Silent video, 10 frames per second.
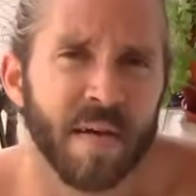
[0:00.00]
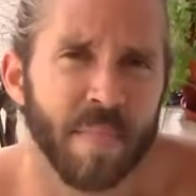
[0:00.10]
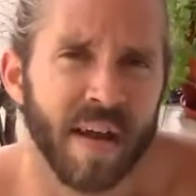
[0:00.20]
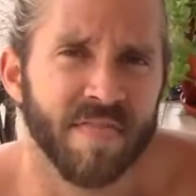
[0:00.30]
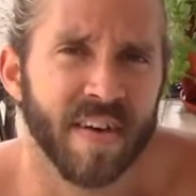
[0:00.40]

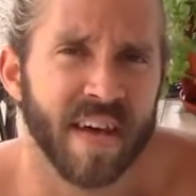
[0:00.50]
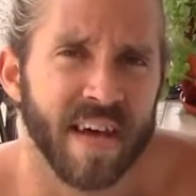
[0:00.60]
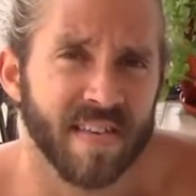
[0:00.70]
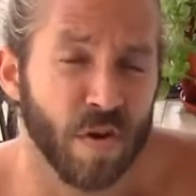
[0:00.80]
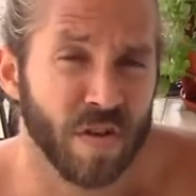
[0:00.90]
benefit
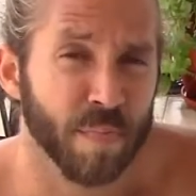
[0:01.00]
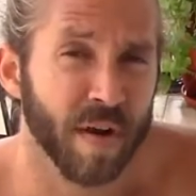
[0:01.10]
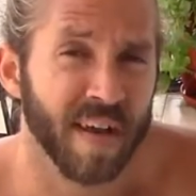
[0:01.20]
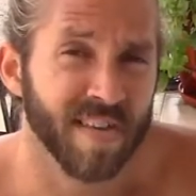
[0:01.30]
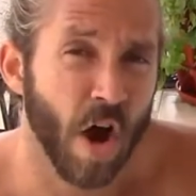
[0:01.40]
is those
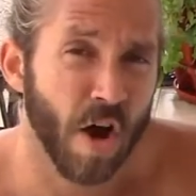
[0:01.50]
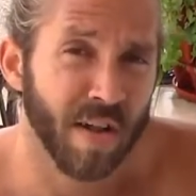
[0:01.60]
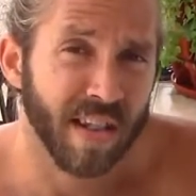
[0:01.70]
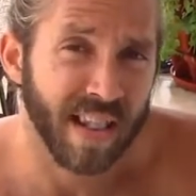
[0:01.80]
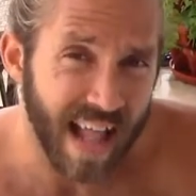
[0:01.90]
springs are
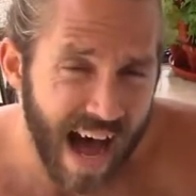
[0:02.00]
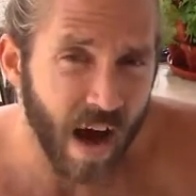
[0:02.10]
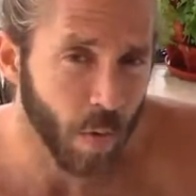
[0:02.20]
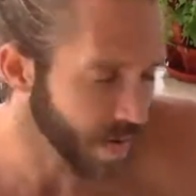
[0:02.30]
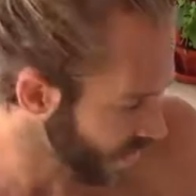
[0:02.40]

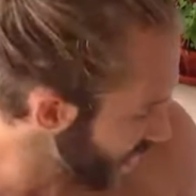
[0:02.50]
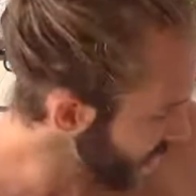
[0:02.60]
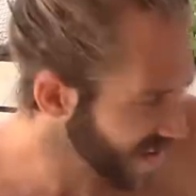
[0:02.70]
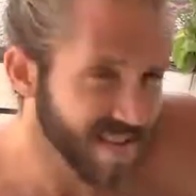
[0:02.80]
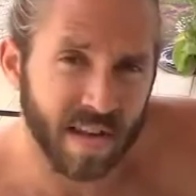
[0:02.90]
loud.
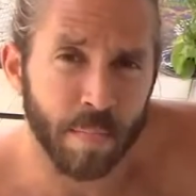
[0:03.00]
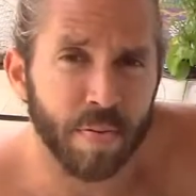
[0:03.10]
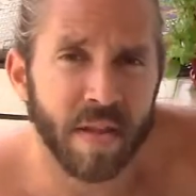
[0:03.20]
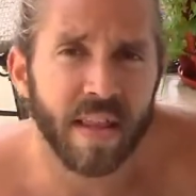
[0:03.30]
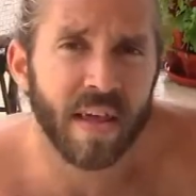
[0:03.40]
This is
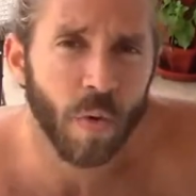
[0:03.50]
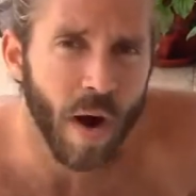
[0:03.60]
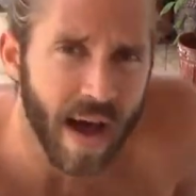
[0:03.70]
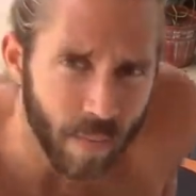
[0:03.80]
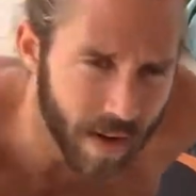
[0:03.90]
completely quiet. When